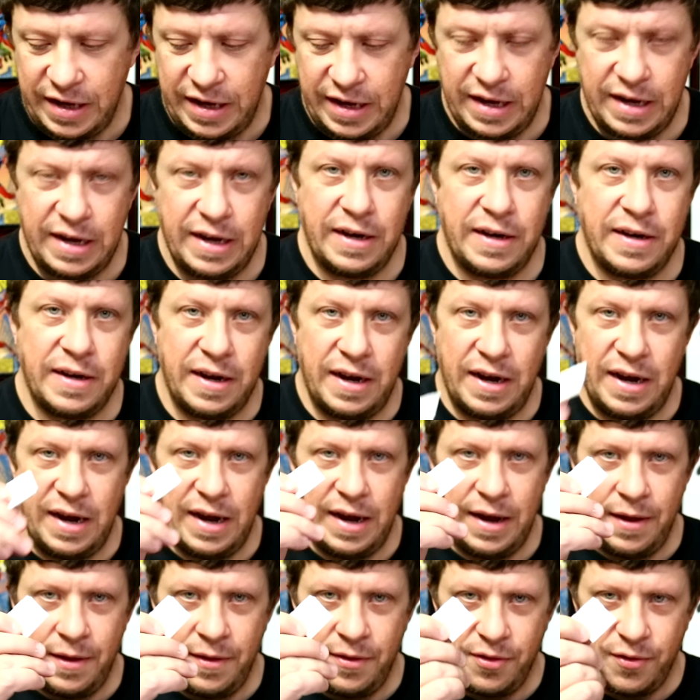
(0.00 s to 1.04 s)
get
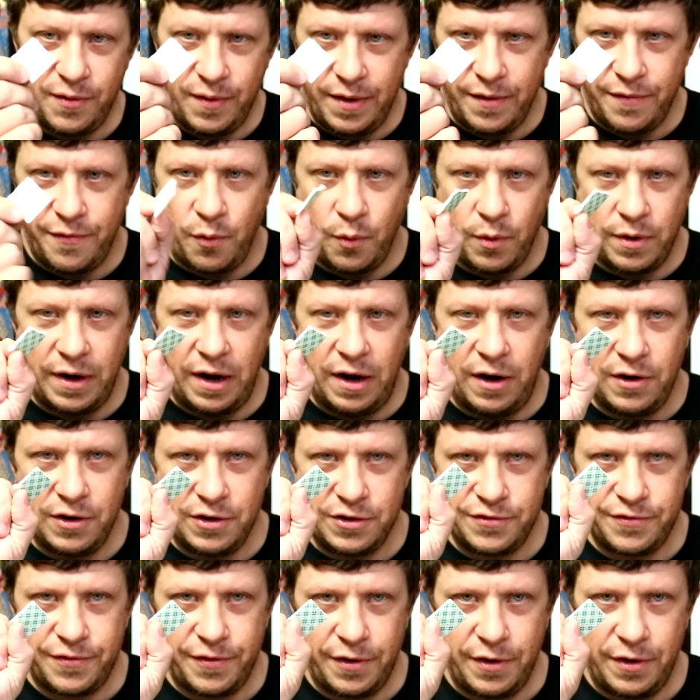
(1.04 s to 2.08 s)
$3 or
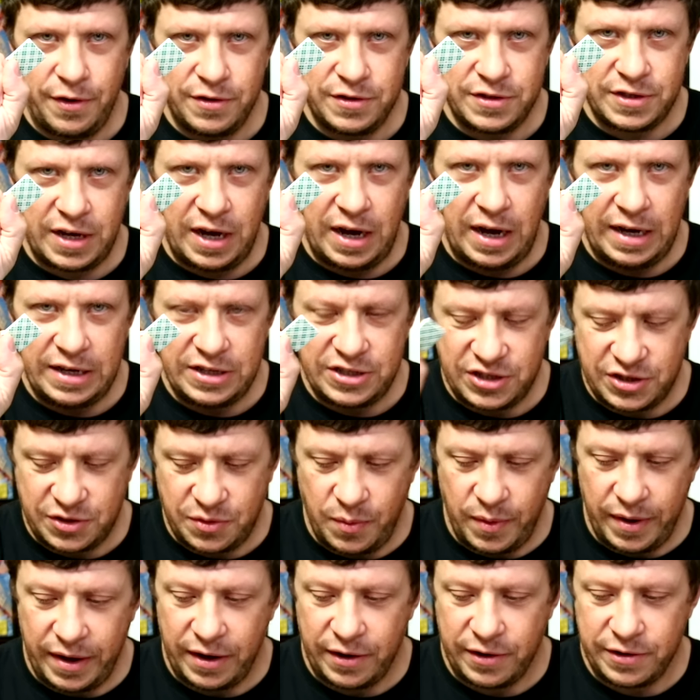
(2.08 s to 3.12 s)
$4 for your Scotch
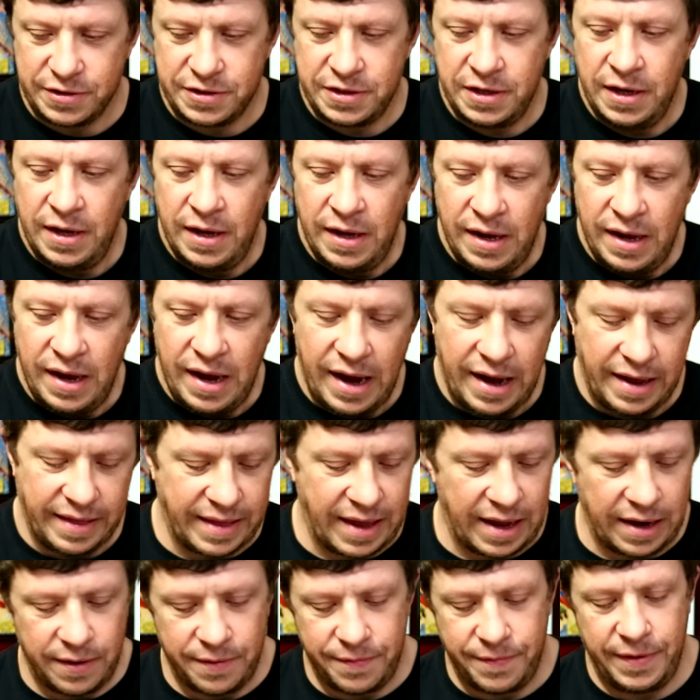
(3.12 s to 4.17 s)
squares, and
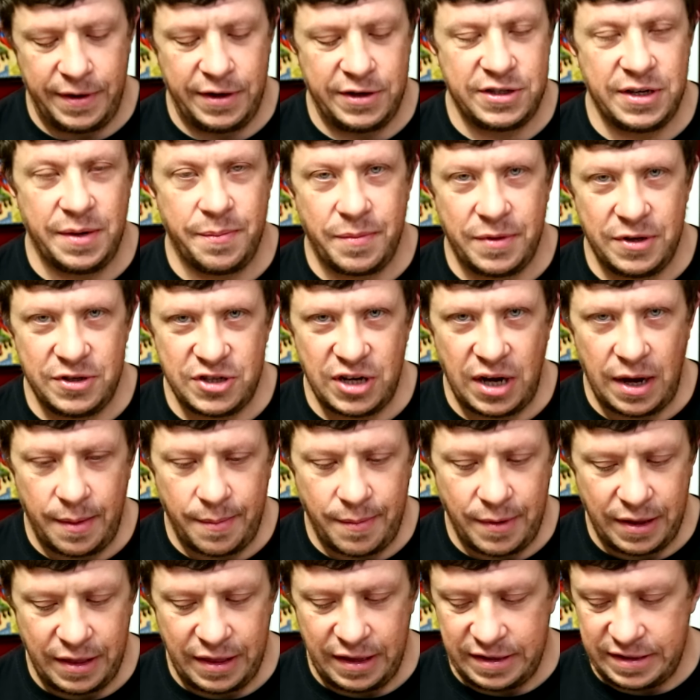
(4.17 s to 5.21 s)
that'll finish up the
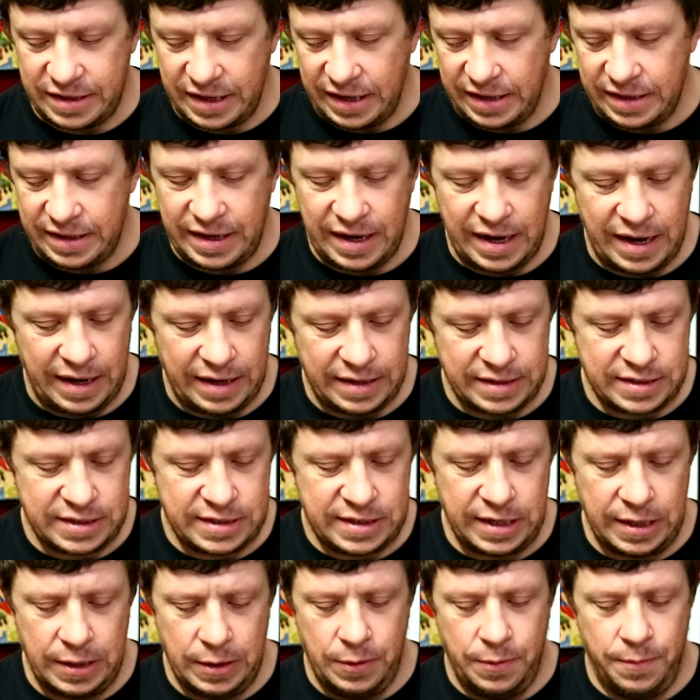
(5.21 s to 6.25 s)
job on the dead cat.
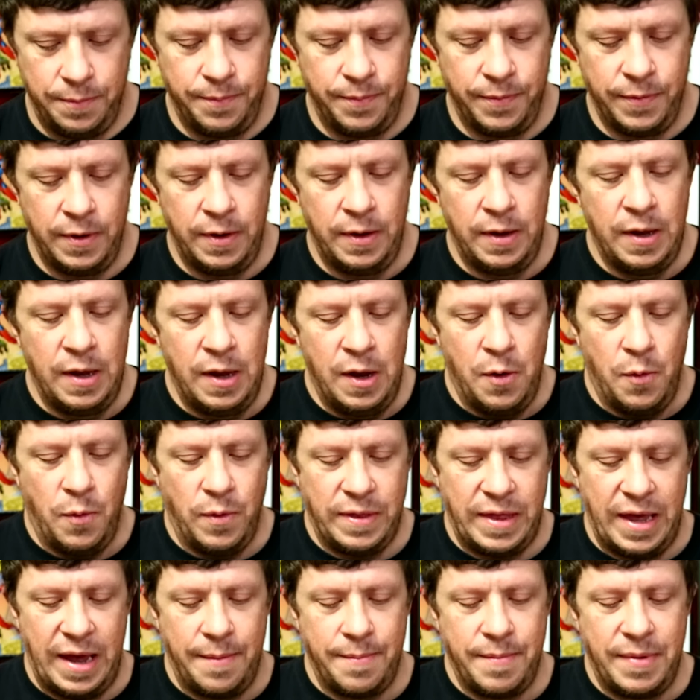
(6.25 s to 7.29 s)
So,
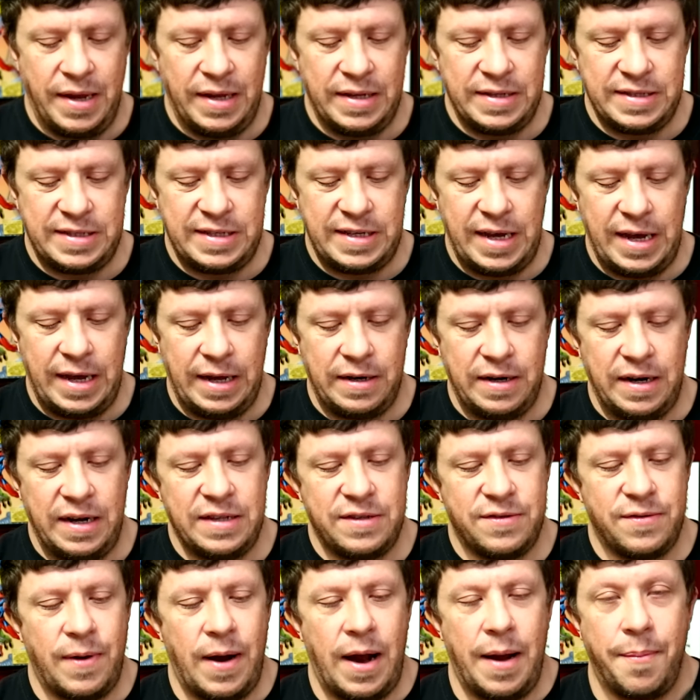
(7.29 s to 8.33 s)
with that being said,
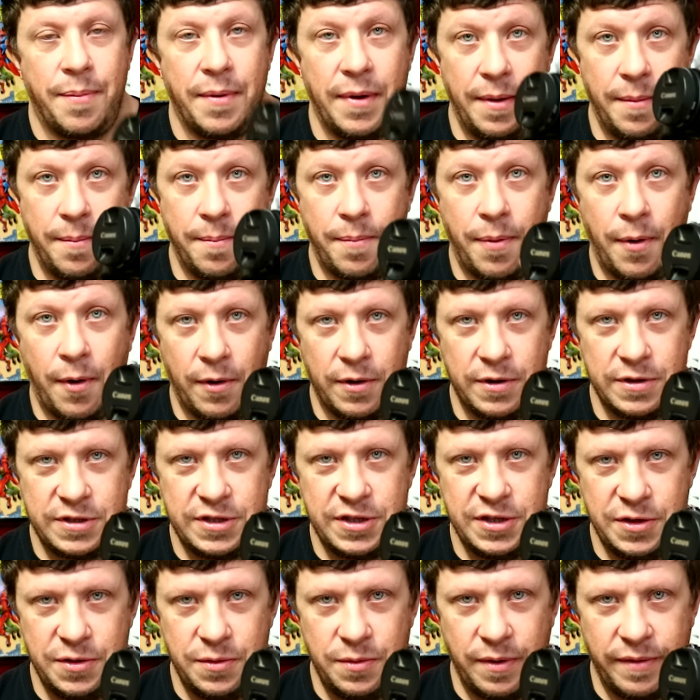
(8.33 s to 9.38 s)
let's wrap up part
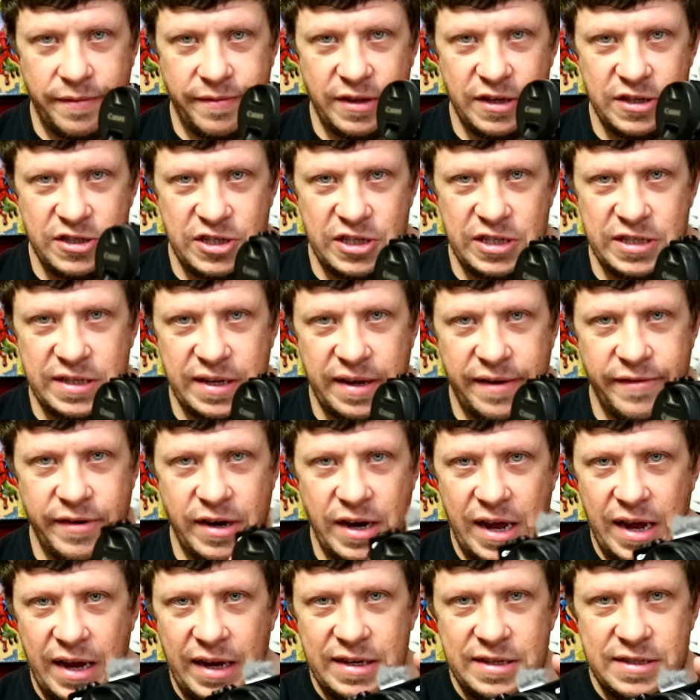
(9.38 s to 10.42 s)
2 of the
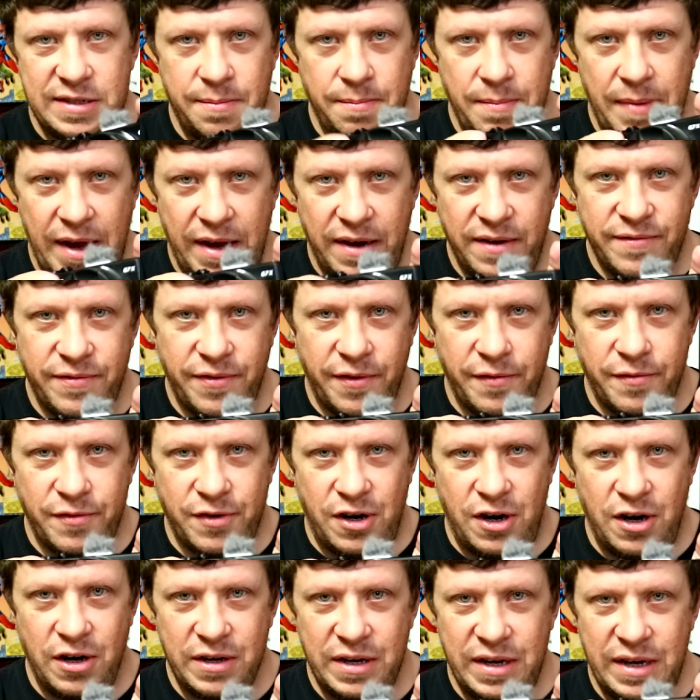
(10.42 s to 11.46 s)
G7X Made for
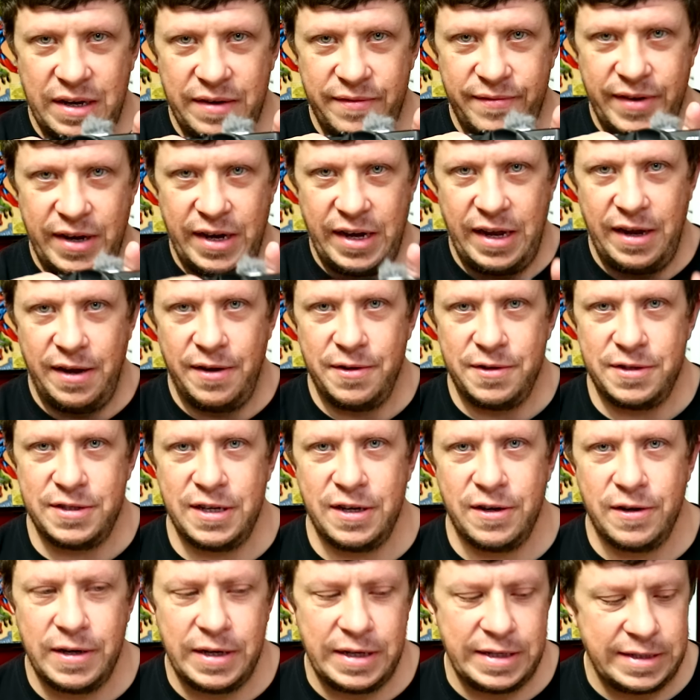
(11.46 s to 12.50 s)
Vlogging video
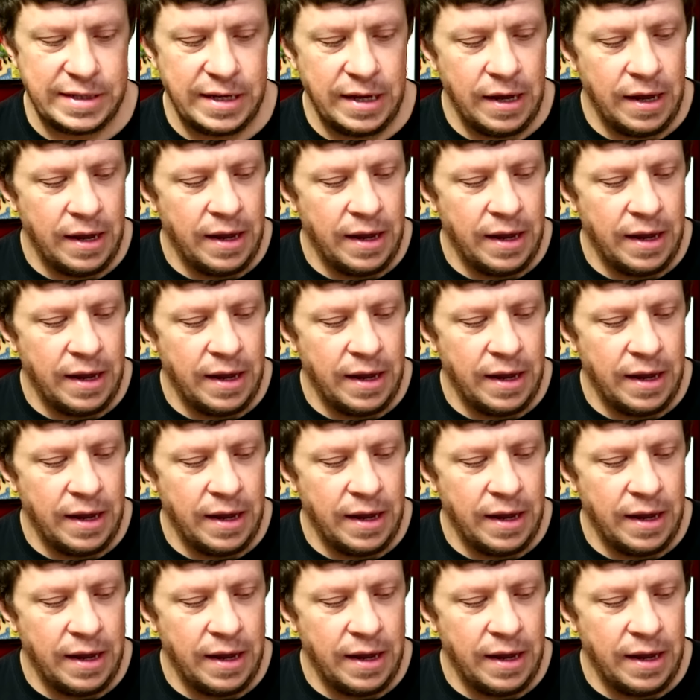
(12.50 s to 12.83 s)
series.